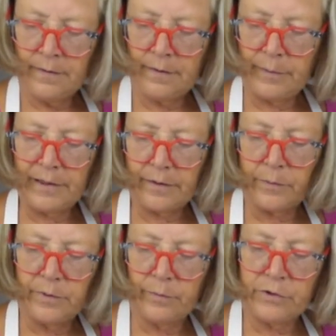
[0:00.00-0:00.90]
There we
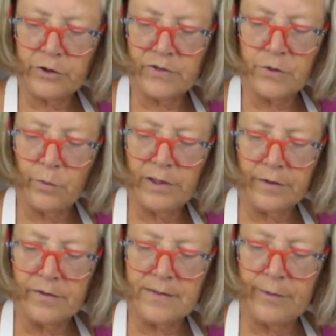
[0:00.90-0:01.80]
go. We just do one of
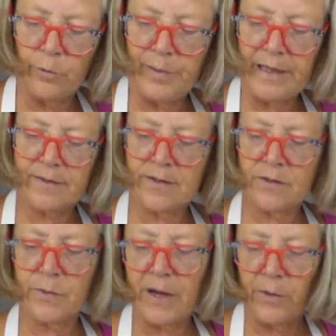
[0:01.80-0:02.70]
those little bits
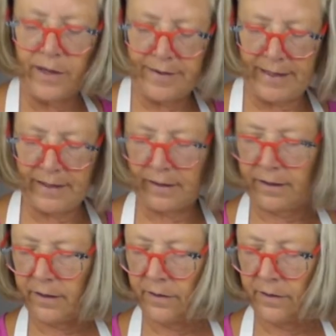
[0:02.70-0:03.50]
as well, I think.